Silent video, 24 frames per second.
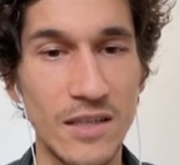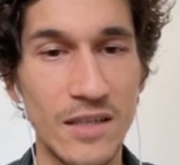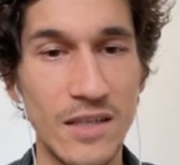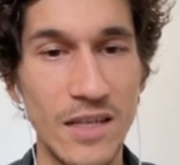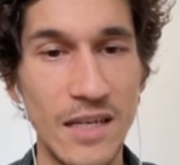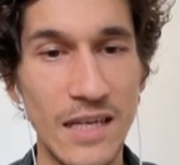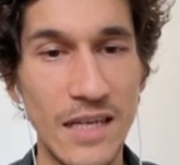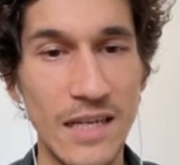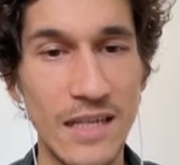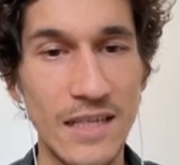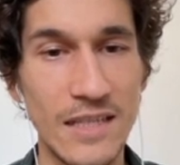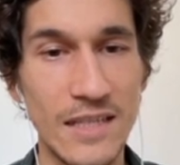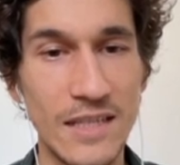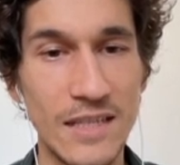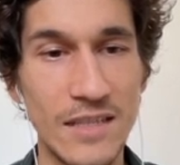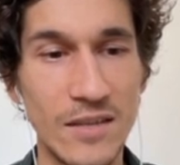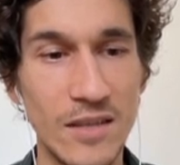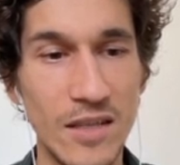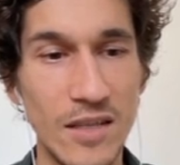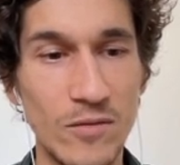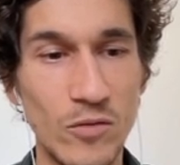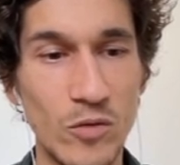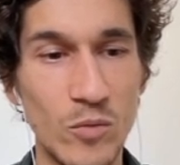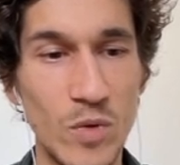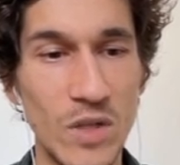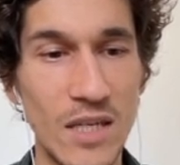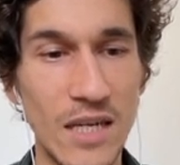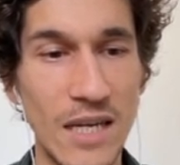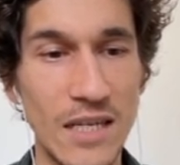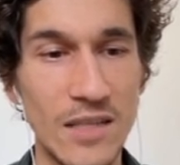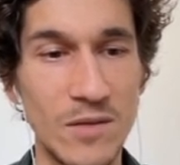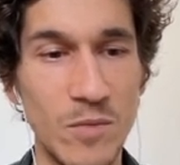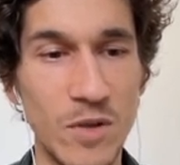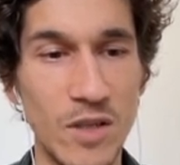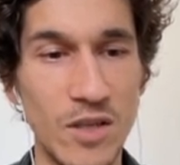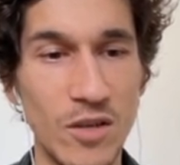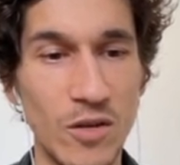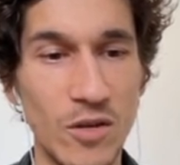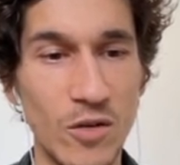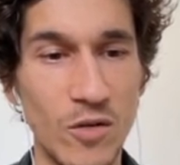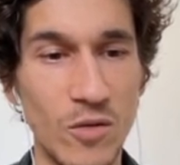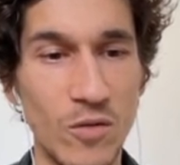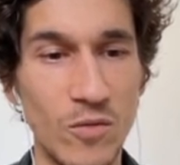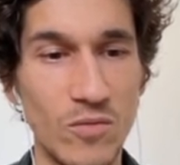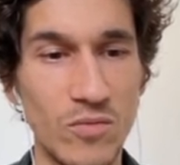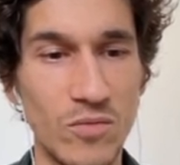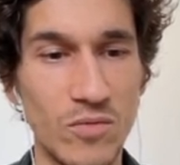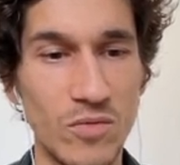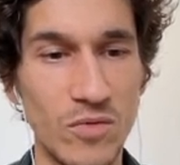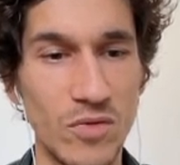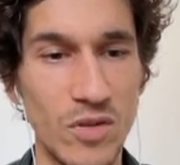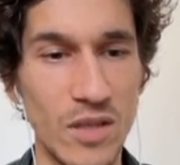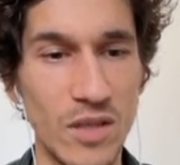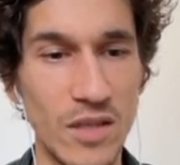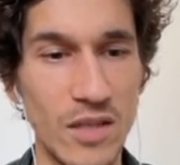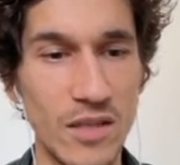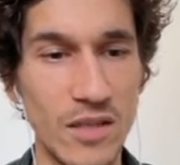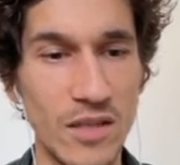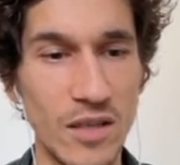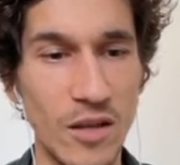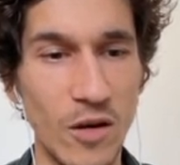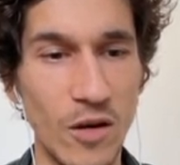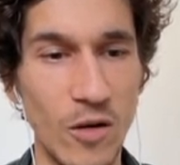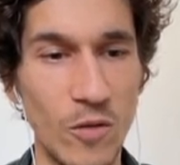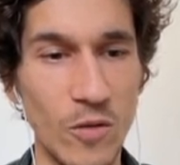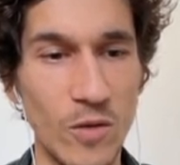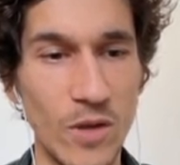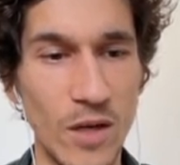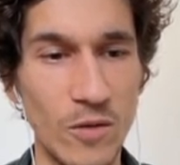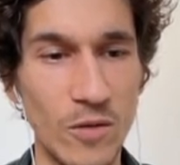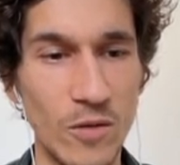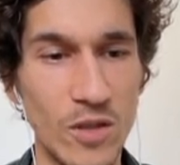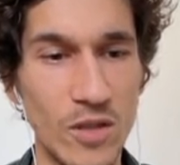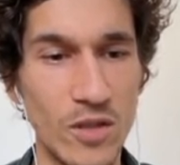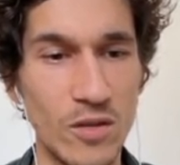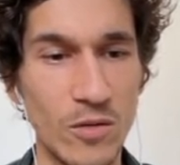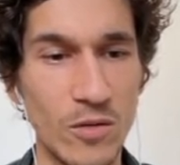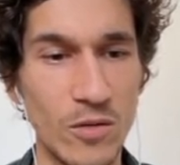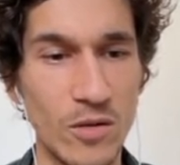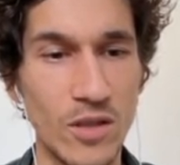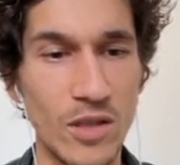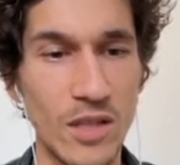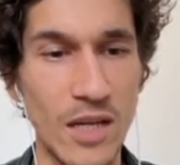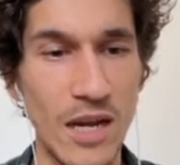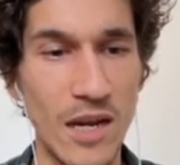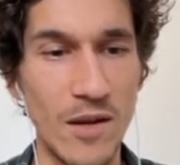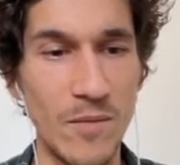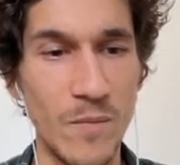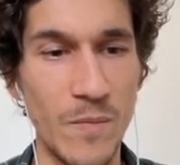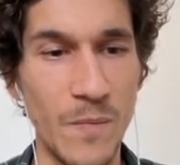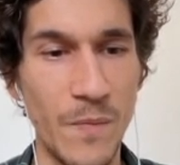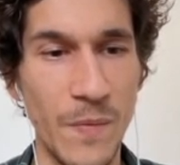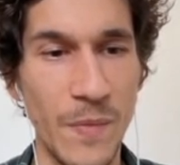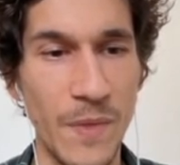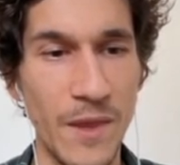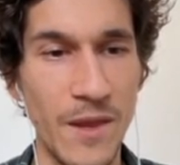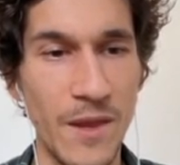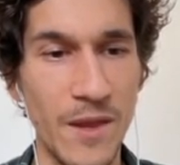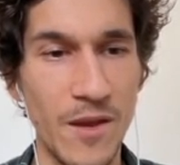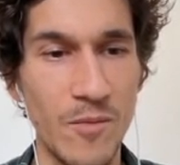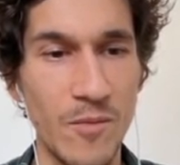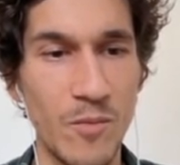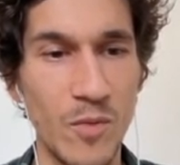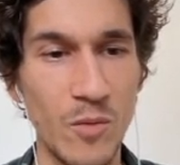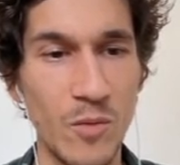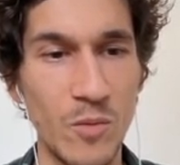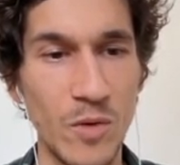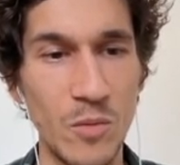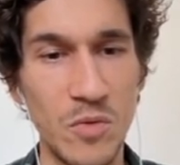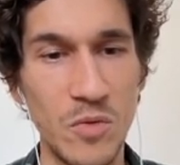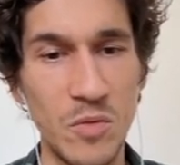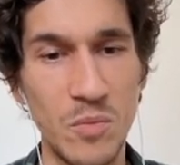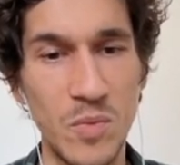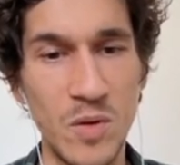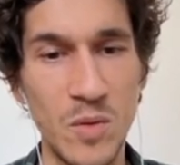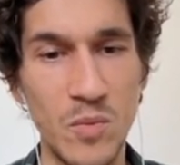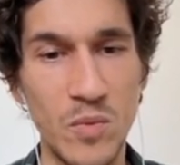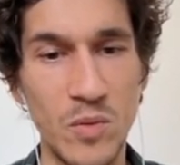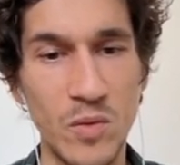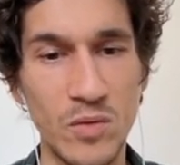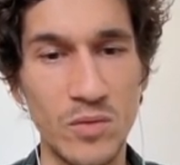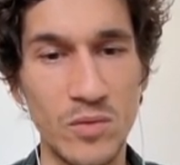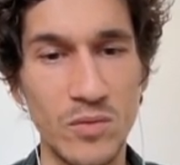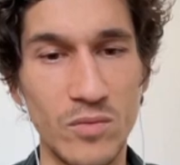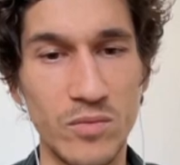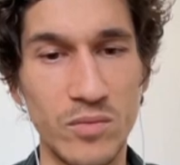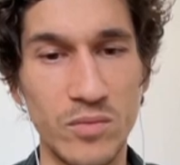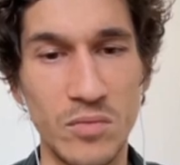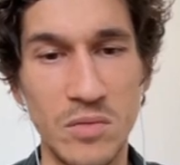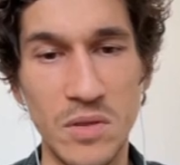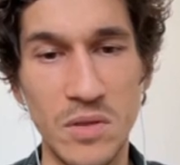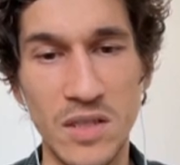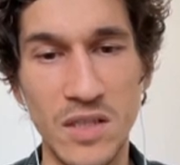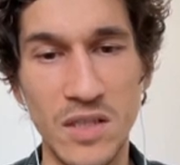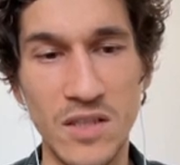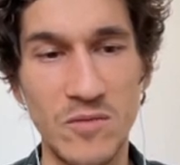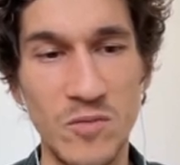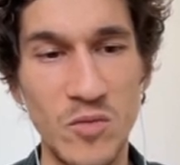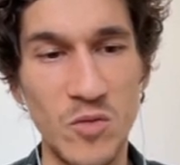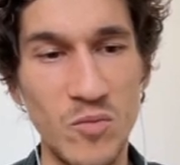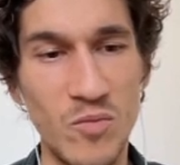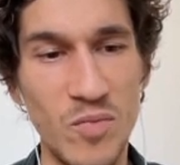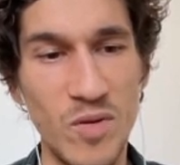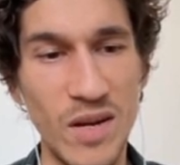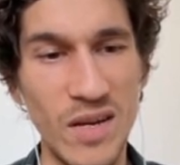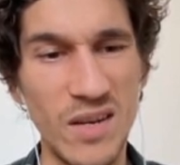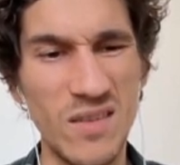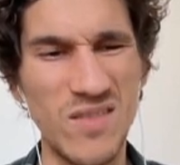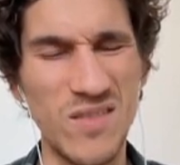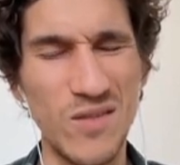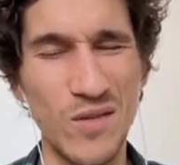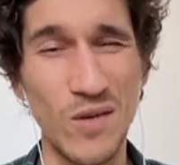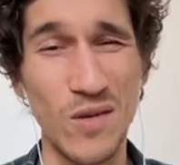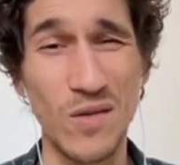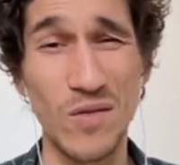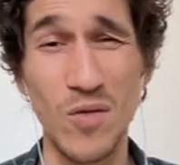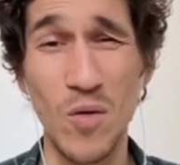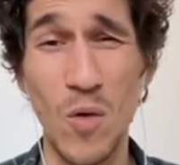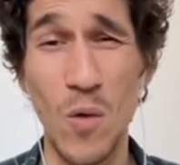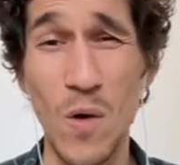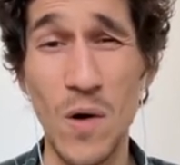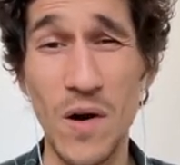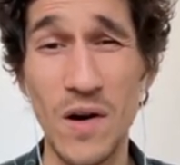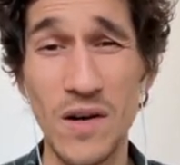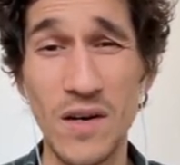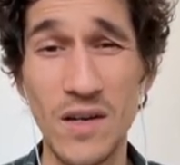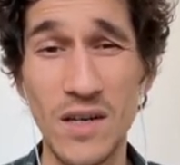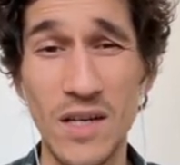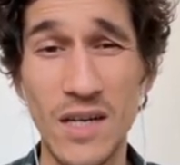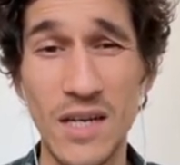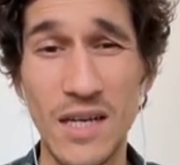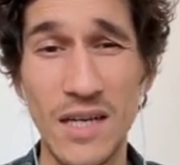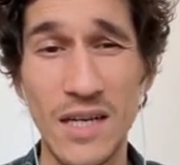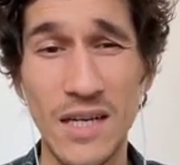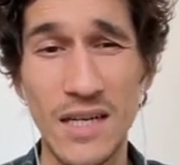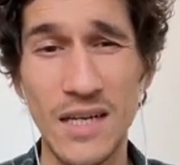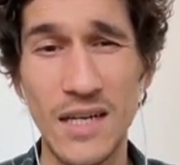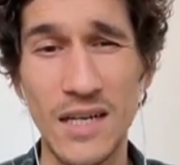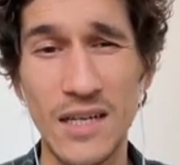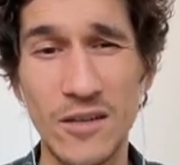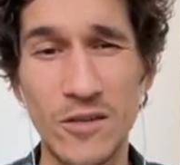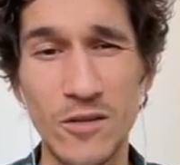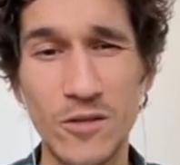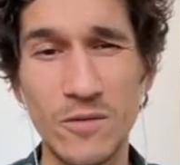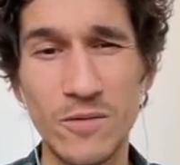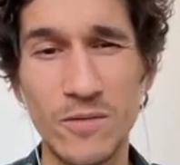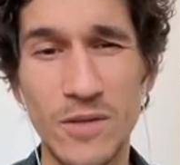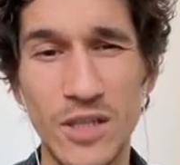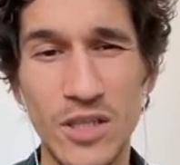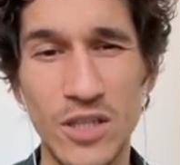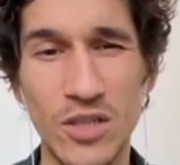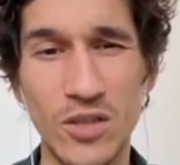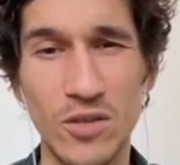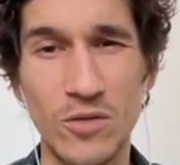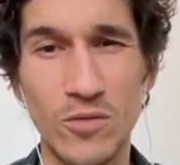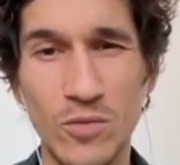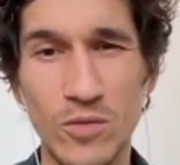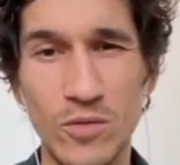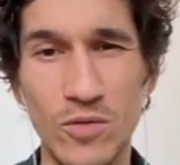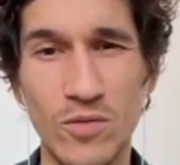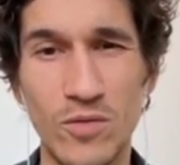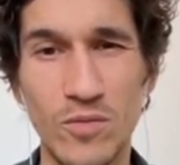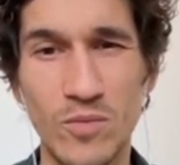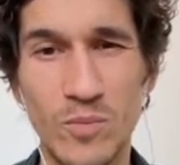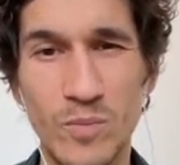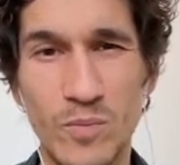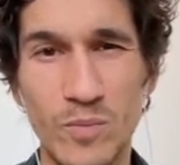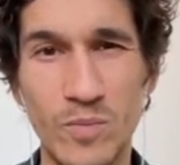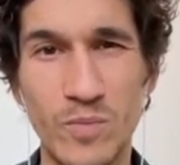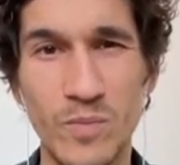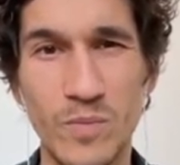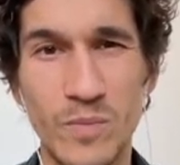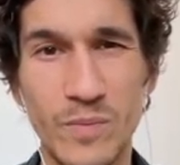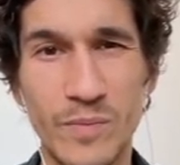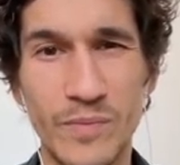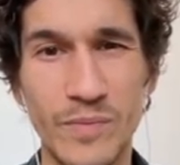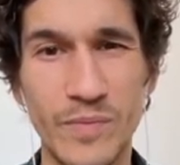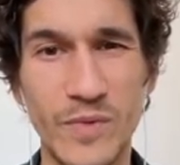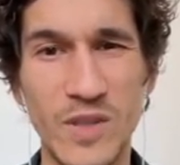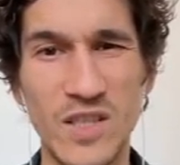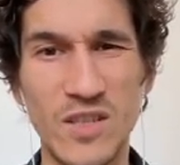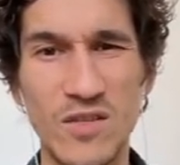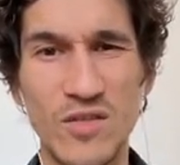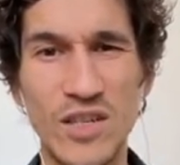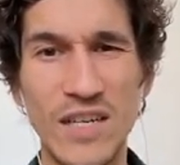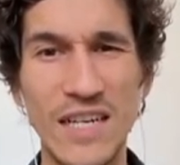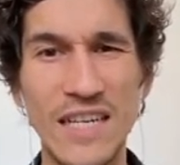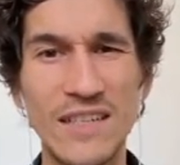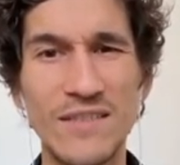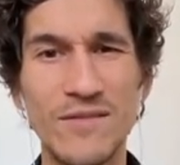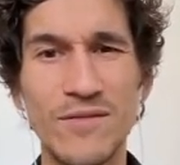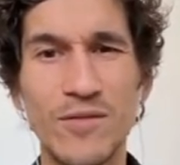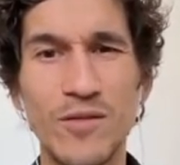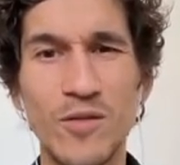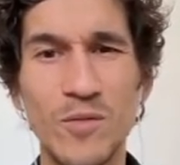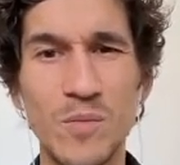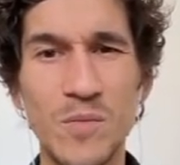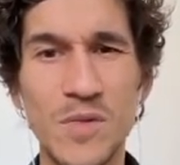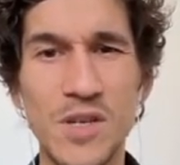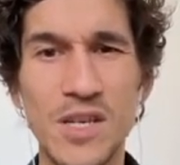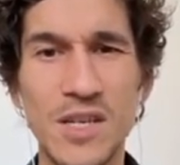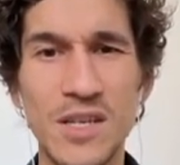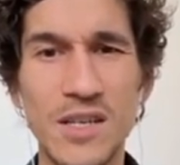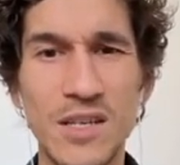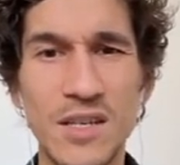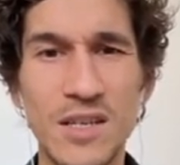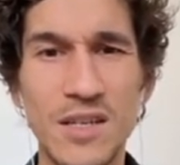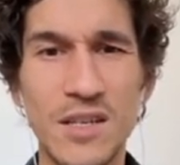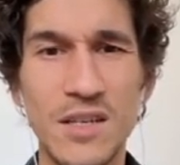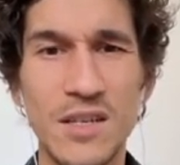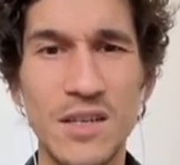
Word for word: else, that would be nice, but no, now it's not time. But maybe people are gonna give me brick for ore. I don't know if it's a good trade for me,